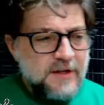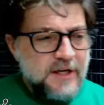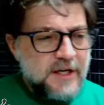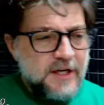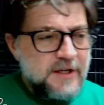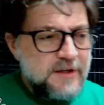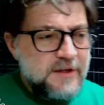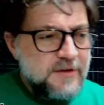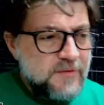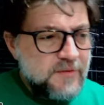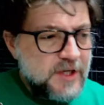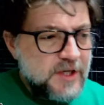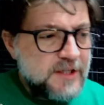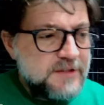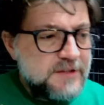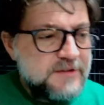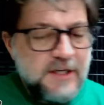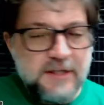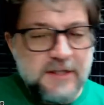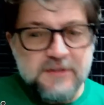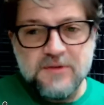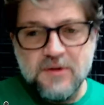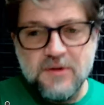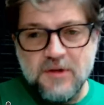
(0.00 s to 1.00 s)
A
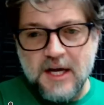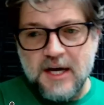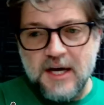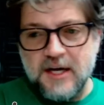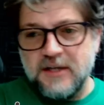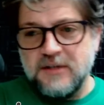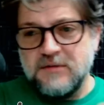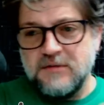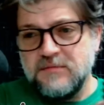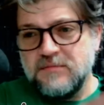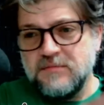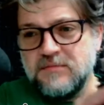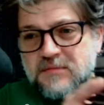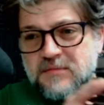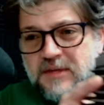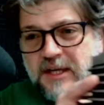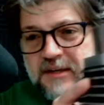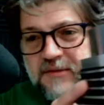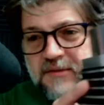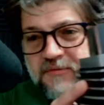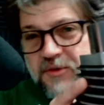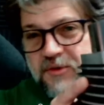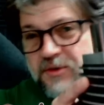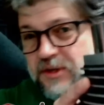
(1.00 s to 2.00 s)
ductile iron,
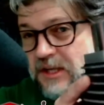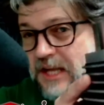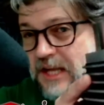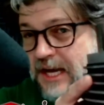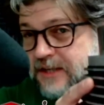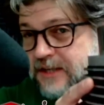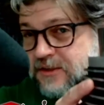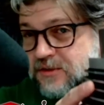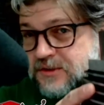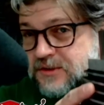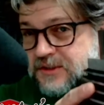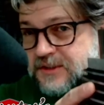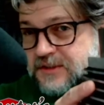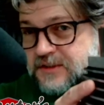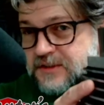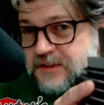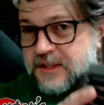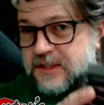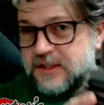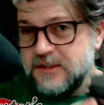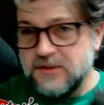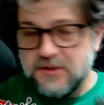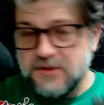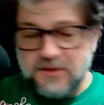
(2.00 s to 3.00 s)
like for the liners and
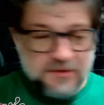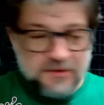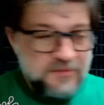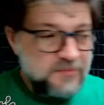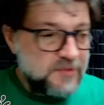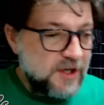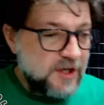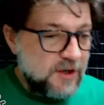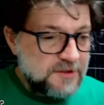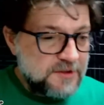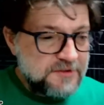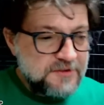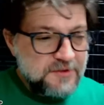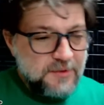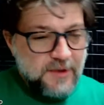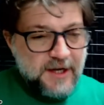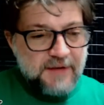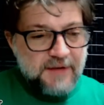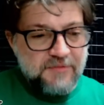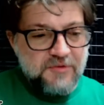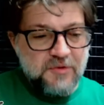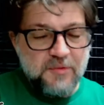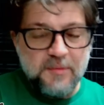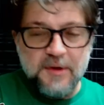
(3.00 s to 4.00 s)
such. We also
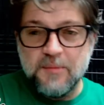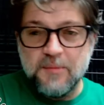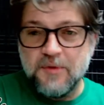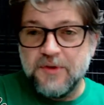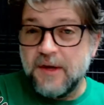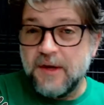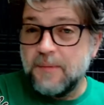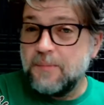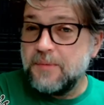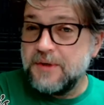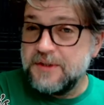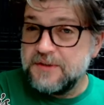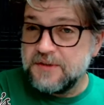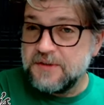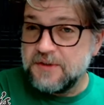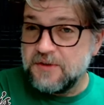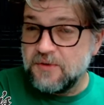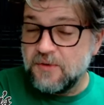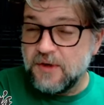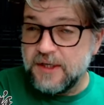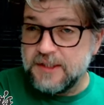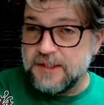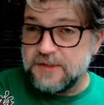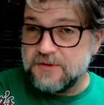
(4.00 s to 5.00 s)
have to remember that
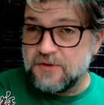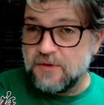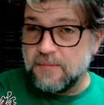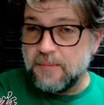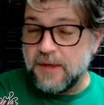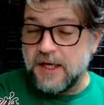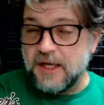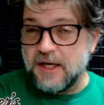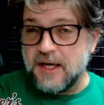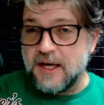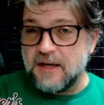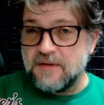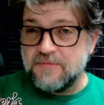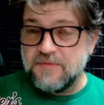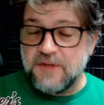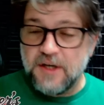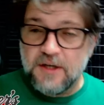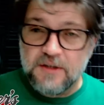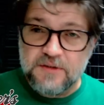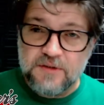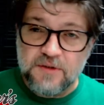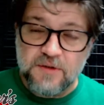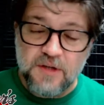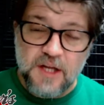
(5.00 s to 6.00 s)
piston rings are made out of
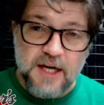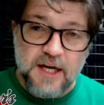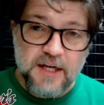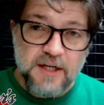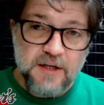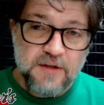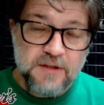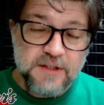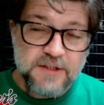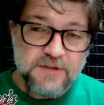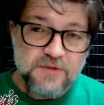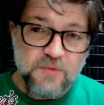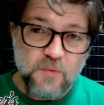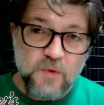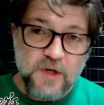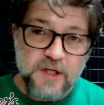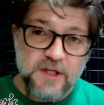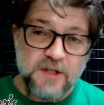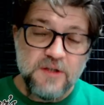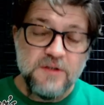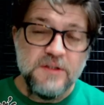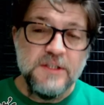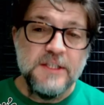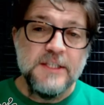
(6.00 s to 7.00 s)
ductile iron as
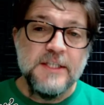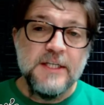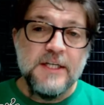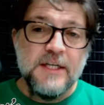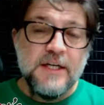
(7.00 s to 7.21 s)
well.